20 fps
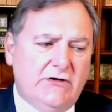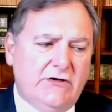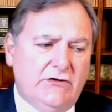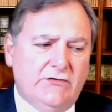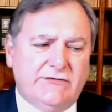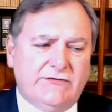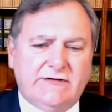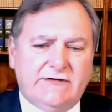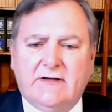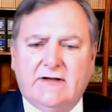
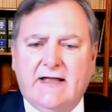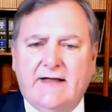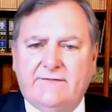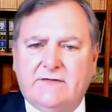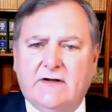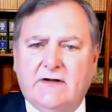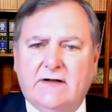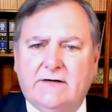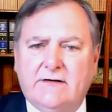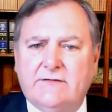you still have
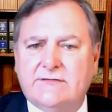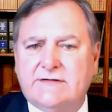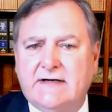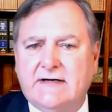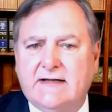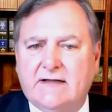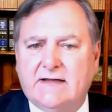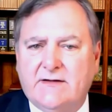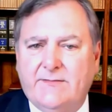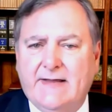to
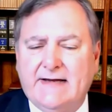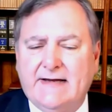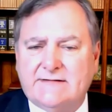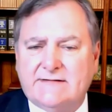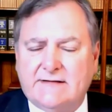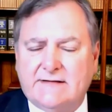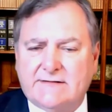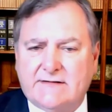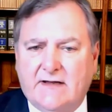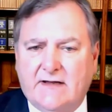understand the
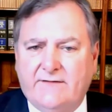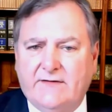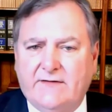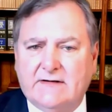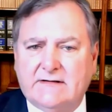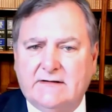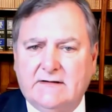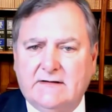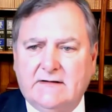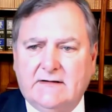basics of it.